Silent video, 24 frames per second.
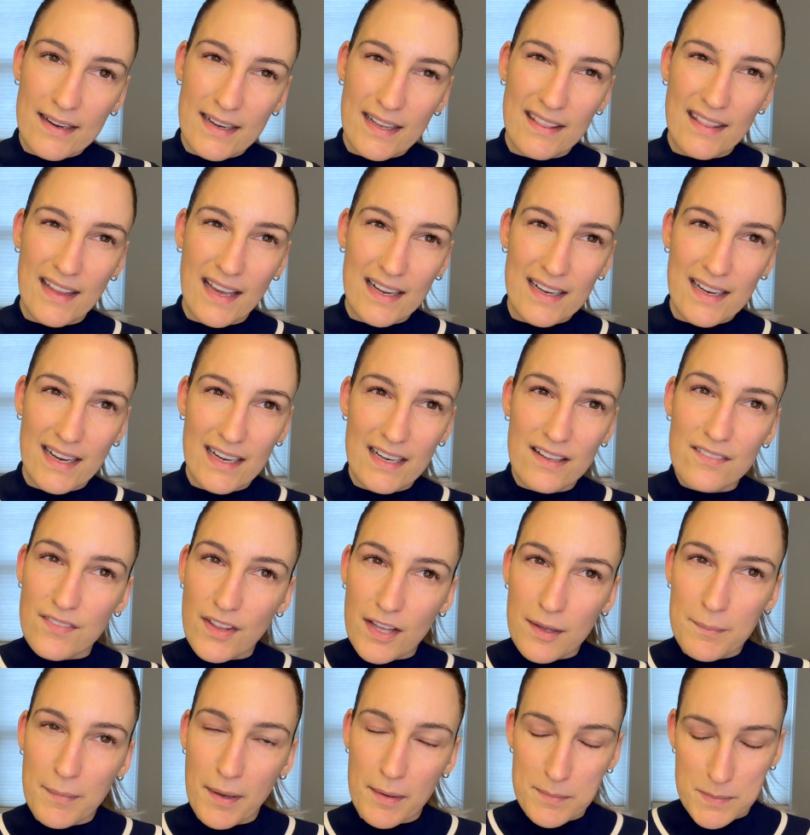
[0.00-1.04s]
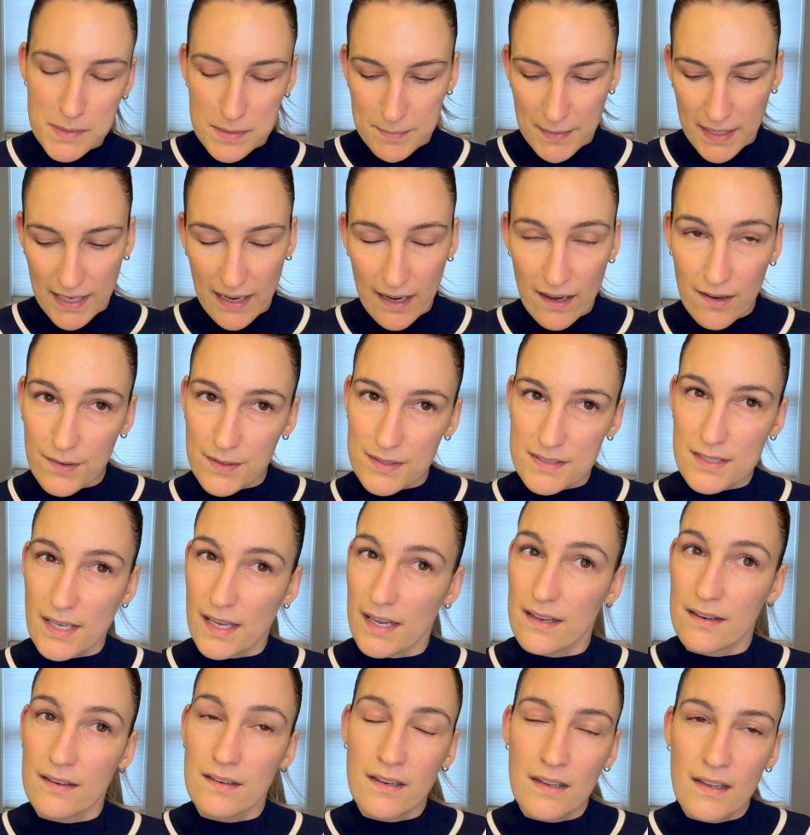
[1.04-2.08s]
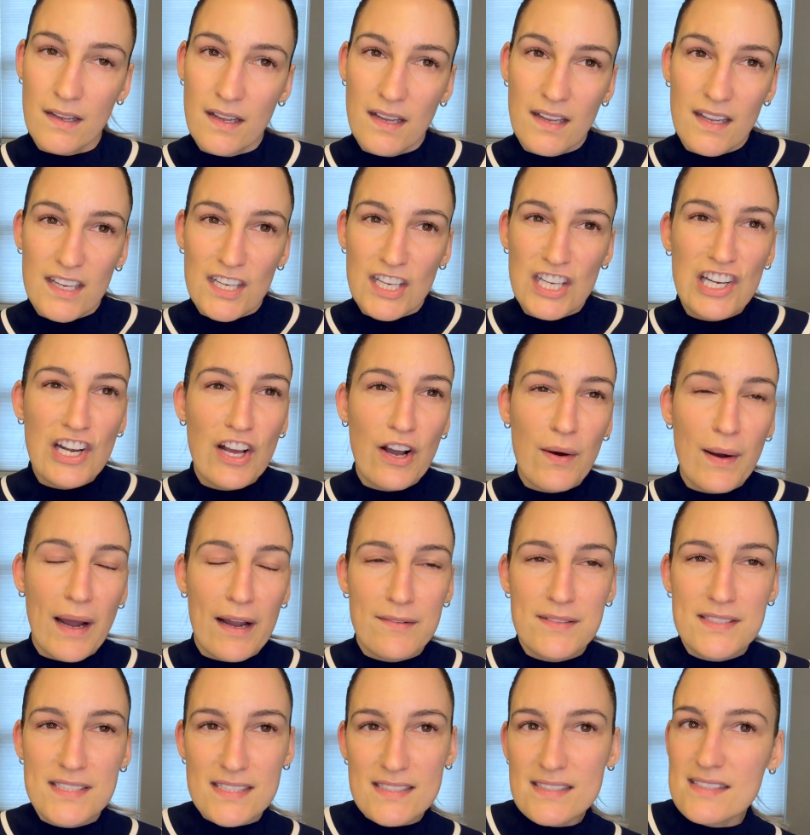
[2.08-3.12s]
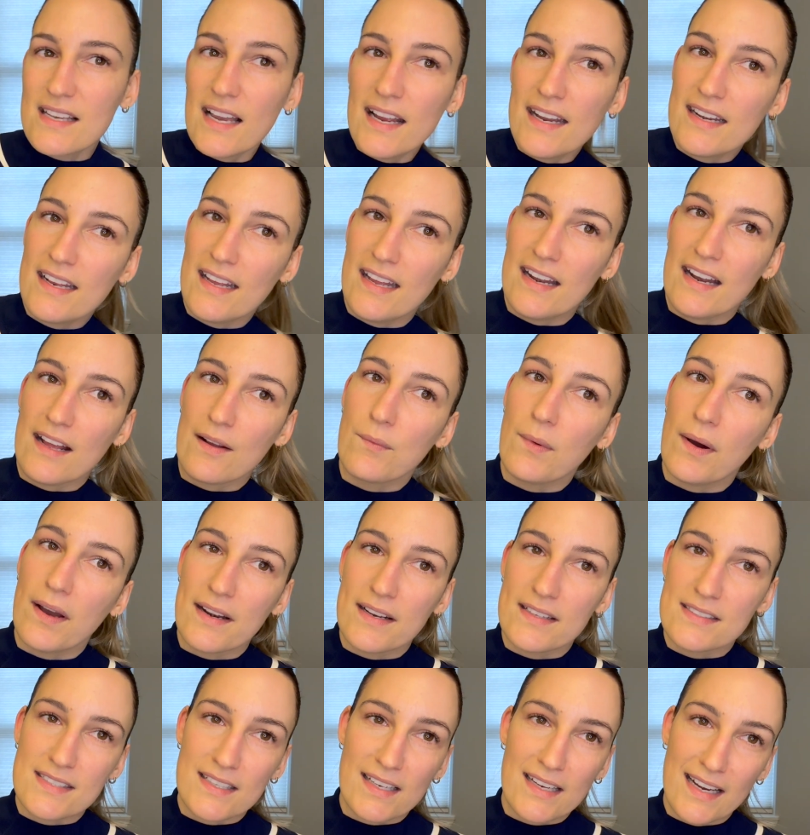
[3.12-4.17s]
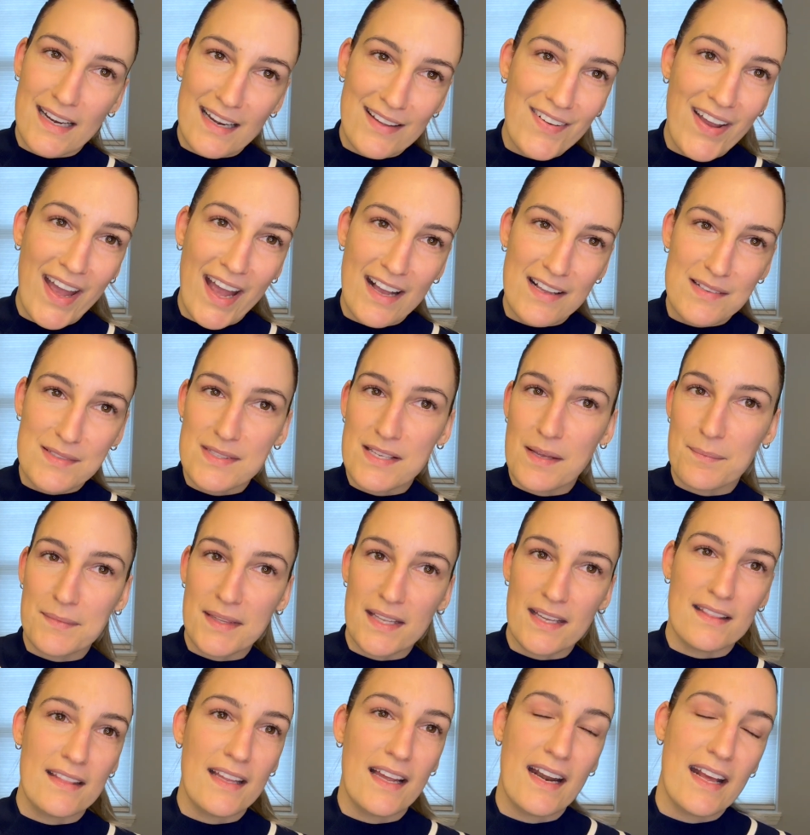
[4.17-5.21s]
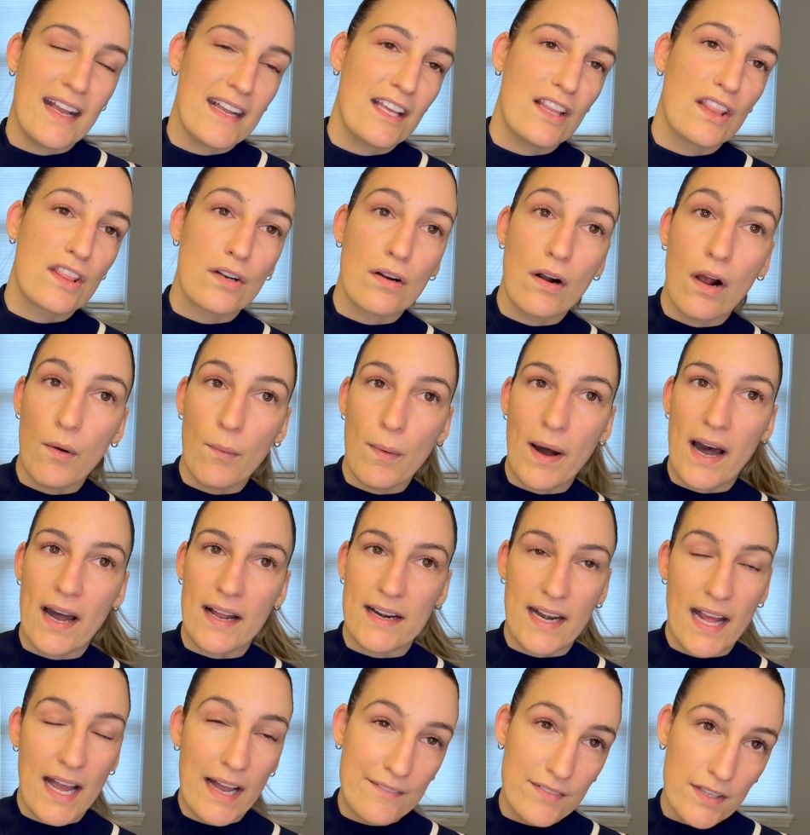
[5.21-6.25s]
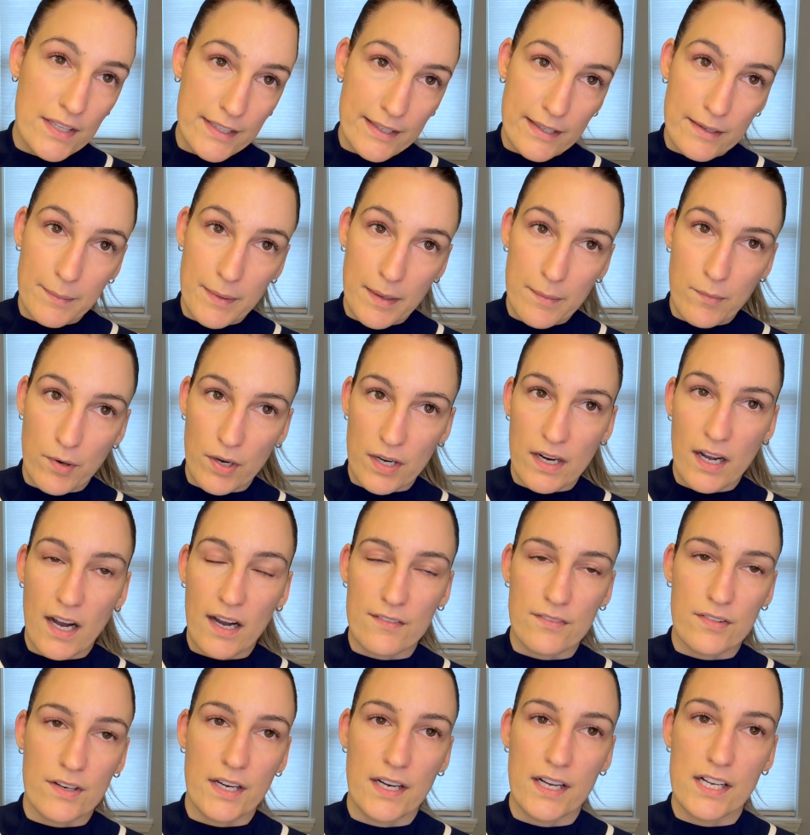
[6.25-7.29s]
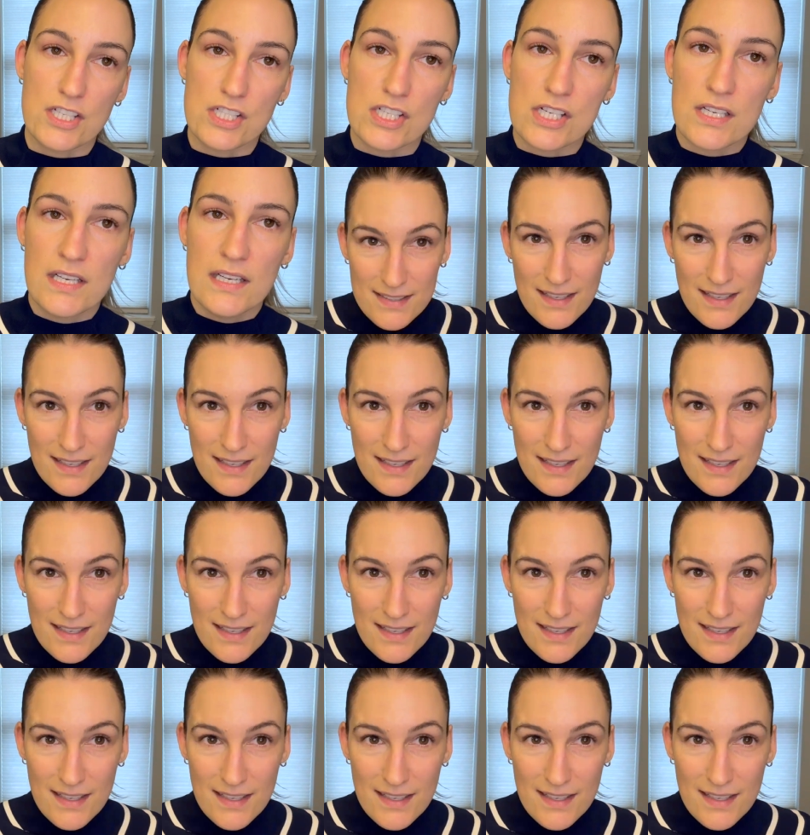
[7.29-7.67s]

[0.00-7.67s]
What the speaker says: And that kind of like bums me out because I was excited. I wanted to kind of have something that I could throw on, have a little bit more coverage.